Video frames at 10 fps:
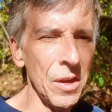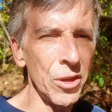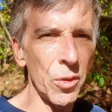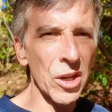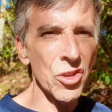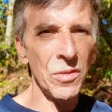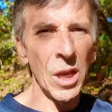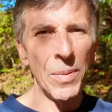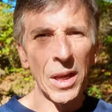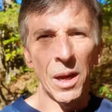the other direction.
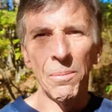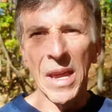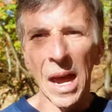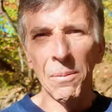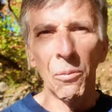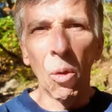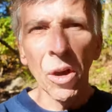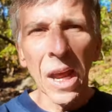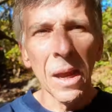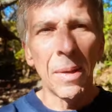They'd become
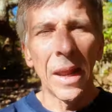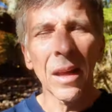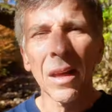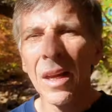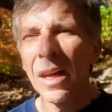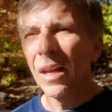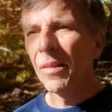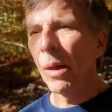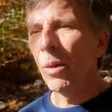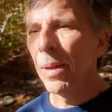more diabetic.
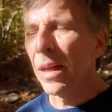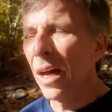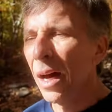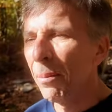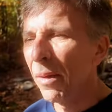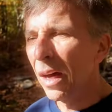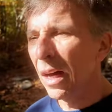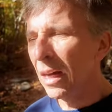They would become